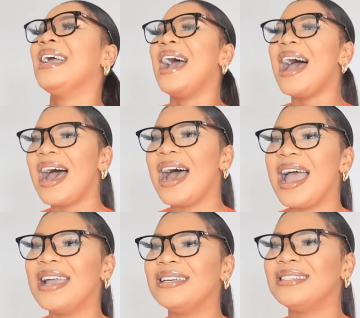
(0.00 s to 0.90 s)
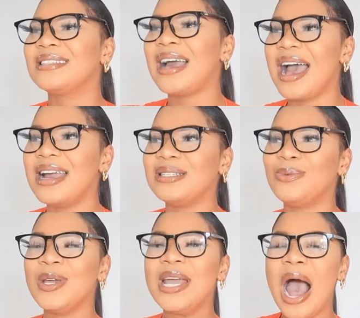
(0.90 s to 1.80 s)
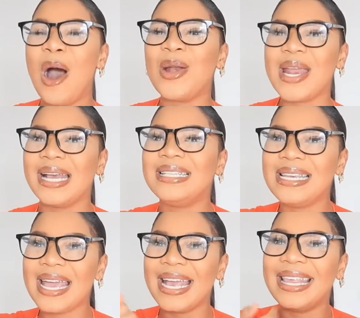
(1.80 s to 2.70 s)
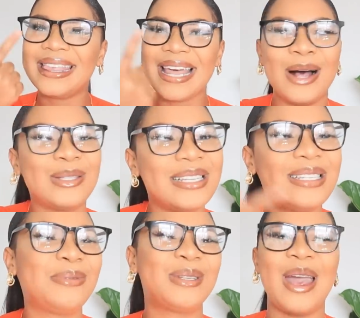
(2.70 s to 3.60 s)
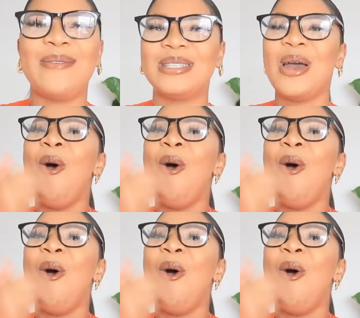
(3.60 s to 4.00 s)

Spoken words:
Guys, we are on 88,000 subscribers.